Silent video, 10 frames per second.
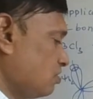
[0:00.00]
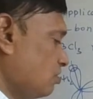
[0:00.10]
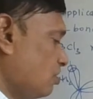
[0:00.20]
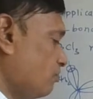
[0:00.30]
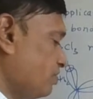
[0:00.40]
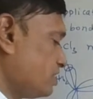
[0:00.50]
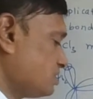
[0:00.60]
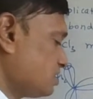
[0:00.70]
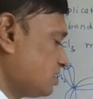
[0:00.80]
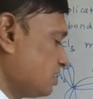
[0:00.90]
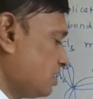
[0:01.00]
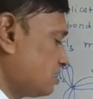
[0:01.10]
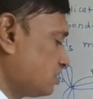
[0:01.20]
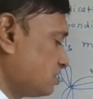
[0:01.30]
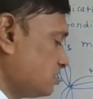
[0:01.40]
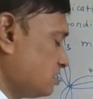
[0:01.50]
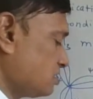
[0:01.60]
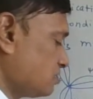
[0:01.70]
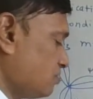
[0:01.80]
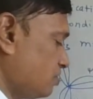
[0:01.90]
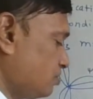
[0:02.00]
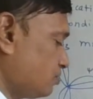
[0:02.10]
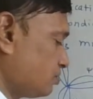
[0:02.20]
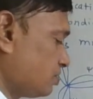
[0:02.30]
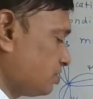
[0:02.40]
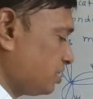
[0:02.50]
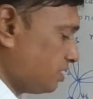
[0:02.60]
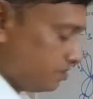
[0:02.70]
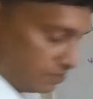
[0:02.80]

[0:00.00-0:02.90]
or we can say character is equal to 3.